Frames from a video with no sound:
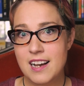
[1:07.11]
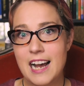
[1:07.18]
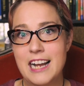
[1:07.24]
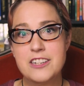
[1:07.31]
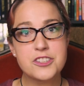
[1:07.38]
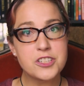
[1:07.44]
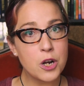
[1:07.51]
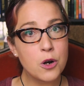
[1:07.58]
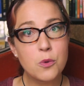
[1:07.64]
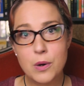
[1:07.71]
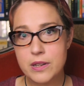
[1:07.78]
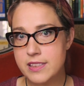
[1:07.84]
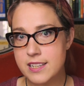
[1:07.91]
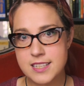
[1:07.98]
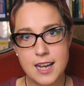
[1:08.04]
I don't
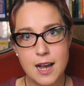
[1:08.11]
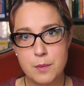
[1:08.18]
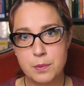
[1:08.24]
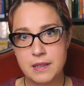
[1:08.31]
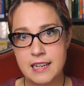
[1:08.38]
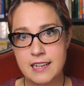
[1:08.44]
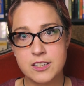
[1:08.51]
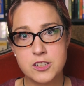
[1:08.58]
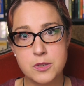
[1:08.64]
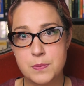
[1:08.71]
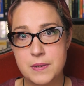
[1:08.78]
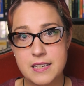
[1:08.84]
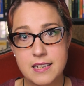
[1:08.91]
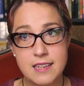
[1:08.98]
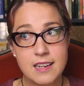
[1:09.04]
want the top link to
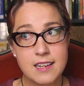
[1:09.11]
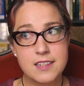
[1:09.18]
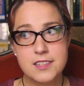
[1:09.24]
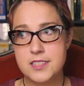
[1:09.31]
be